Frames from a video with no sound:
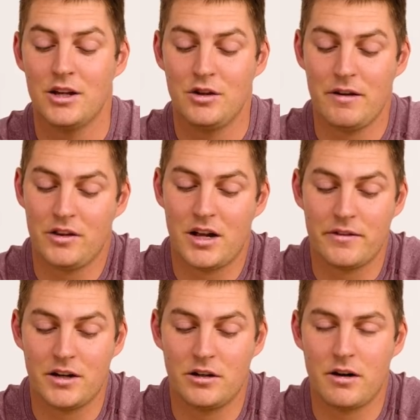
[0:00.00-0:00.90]
You have a lot of
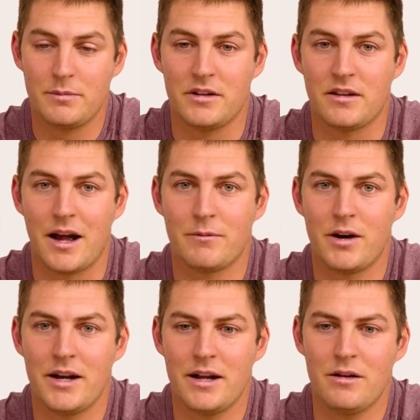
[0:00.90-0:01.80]
uninterrupted time
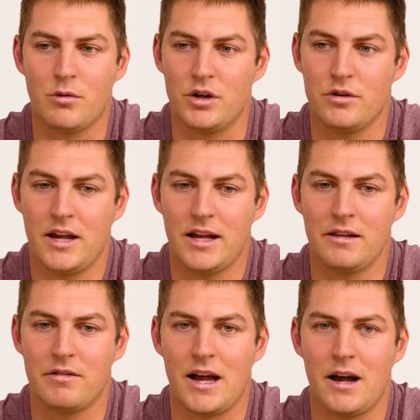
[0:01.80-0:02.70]
right now where you can't
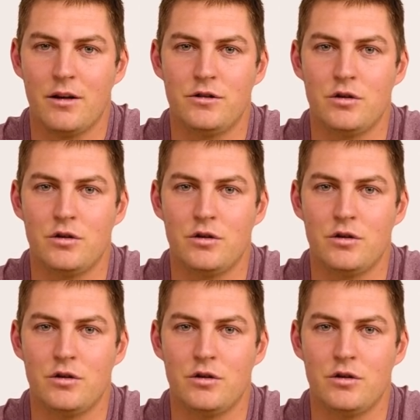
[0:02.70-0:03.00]
leave the house.